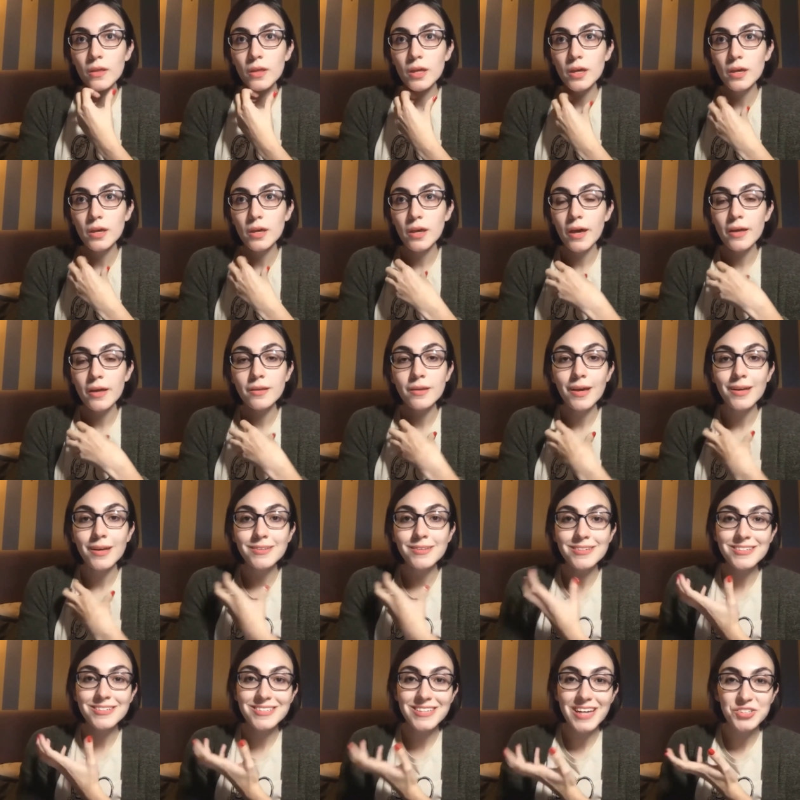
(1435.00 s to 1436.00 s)
and
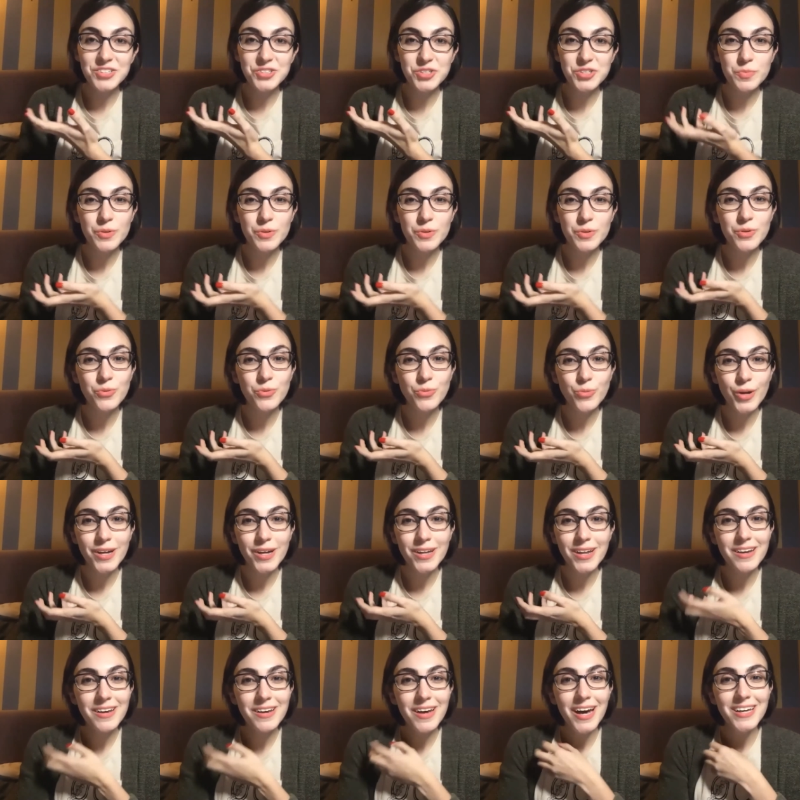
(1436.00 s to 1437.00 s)
it's actually been great.
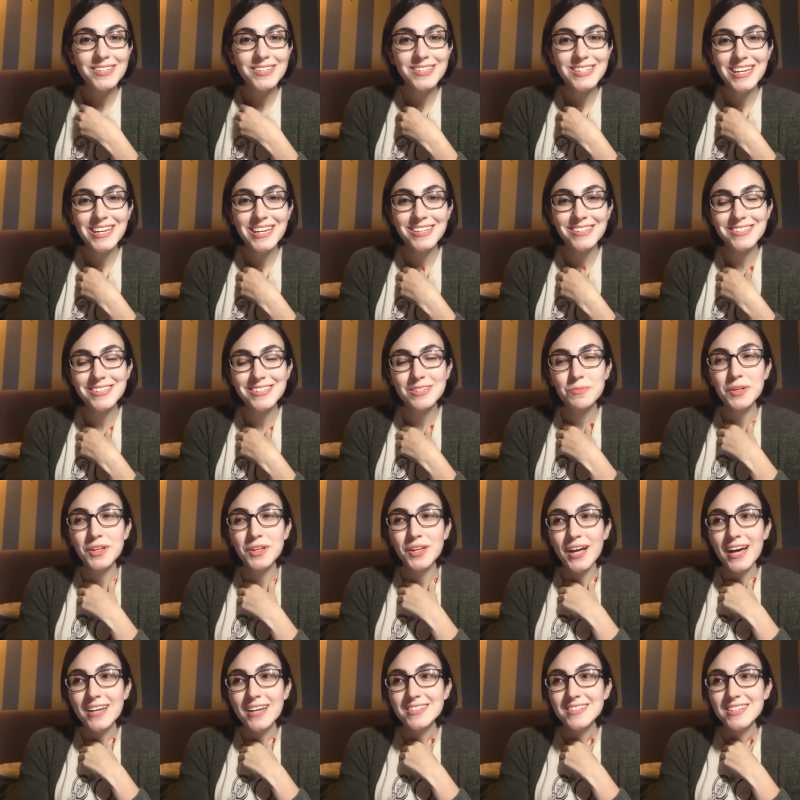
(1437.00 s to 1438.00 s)
I had taken some
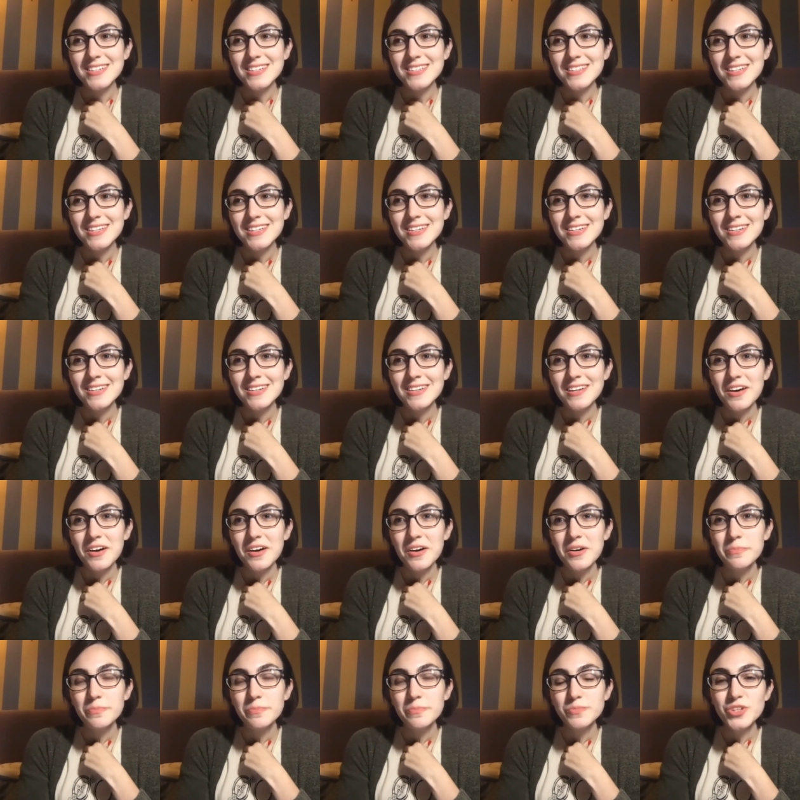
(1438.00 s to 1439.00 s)
classes in
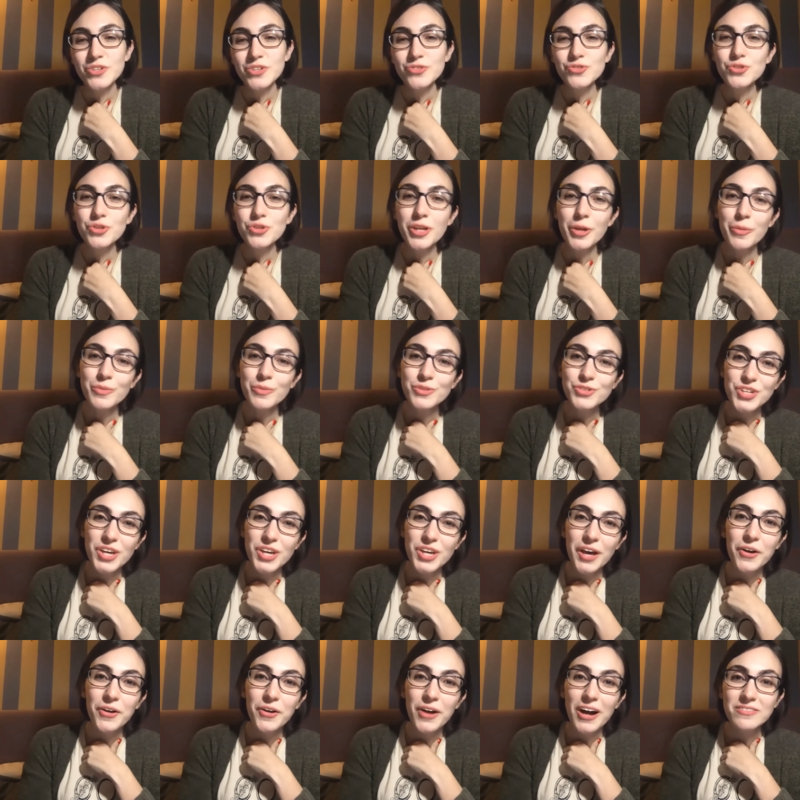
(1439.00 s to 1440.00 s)
digital imaging
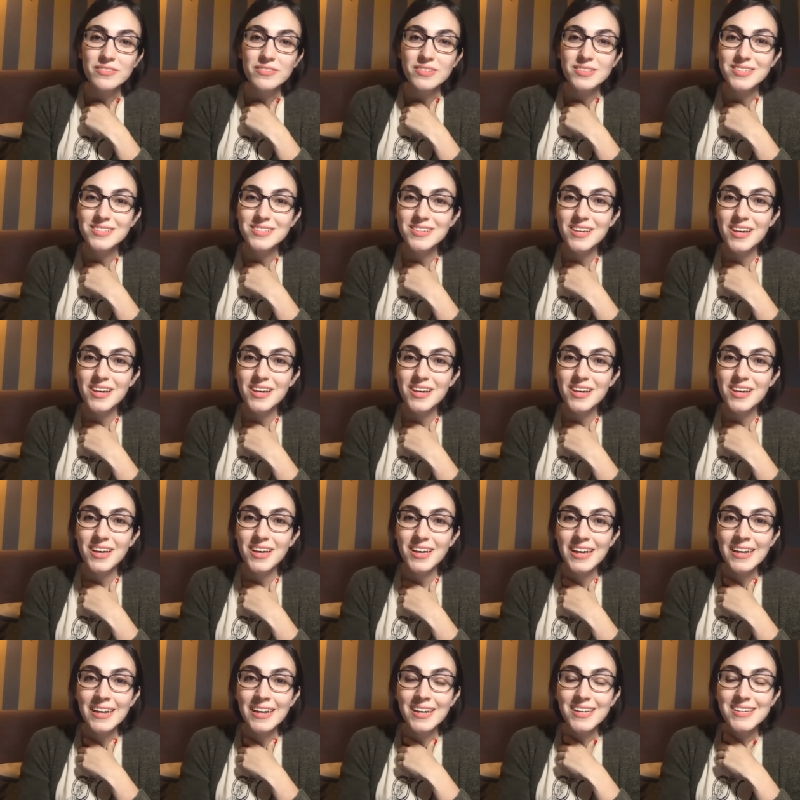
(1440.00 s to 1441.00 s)
and graphic design,
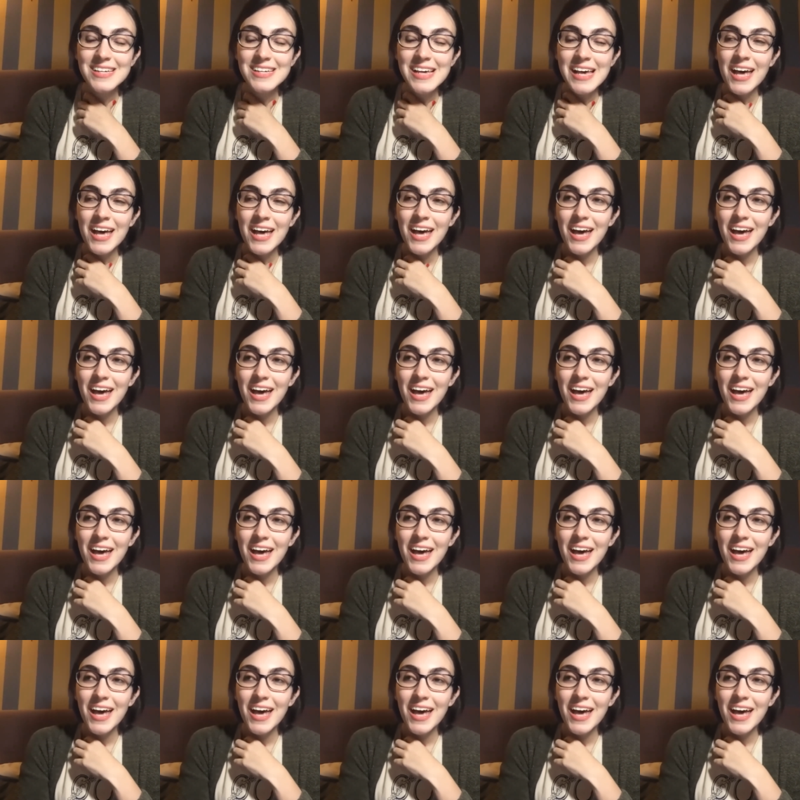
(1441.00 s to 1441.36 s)
and